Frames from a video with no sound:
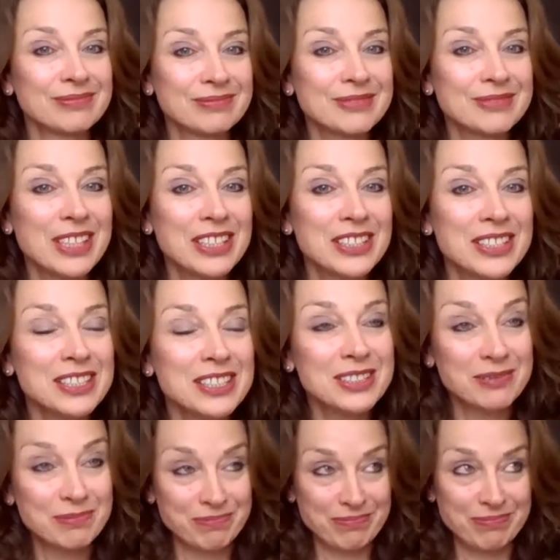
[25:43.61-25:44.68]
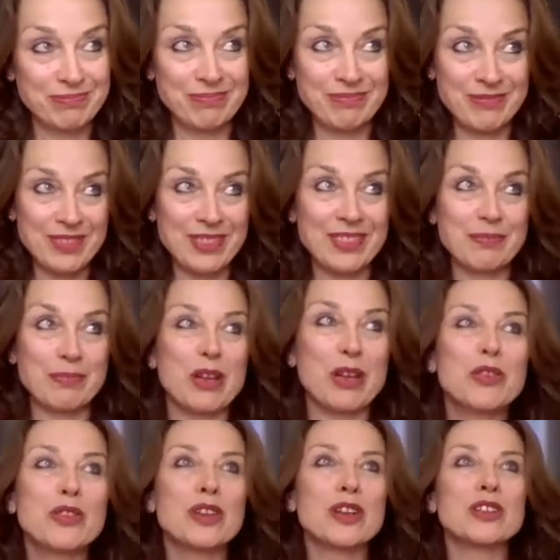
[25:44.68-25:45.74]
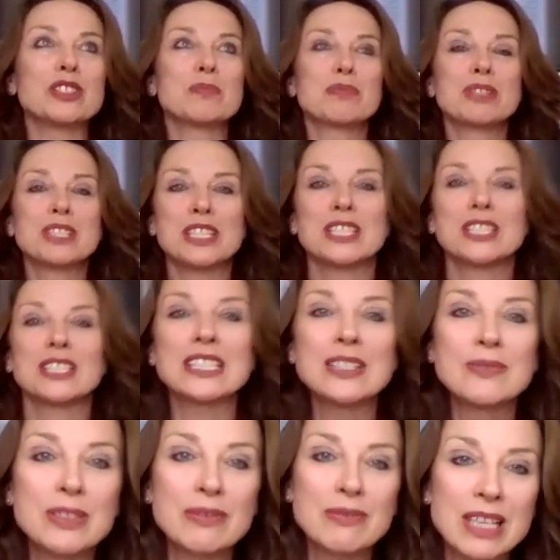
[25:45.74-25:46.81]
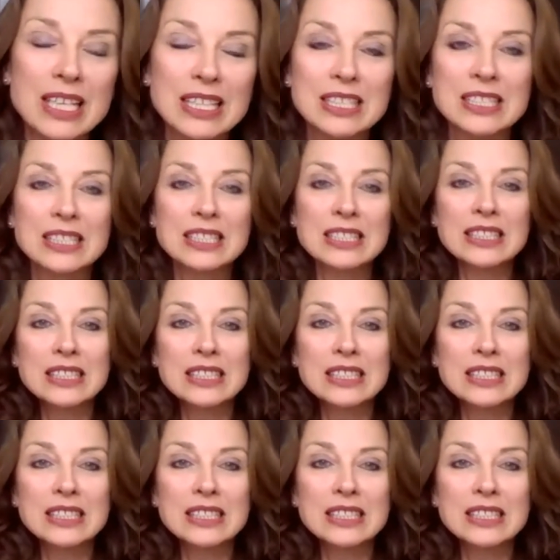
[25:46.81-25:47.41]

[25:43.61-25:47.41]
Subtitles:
Okay, so that's both of those are pretty CV related.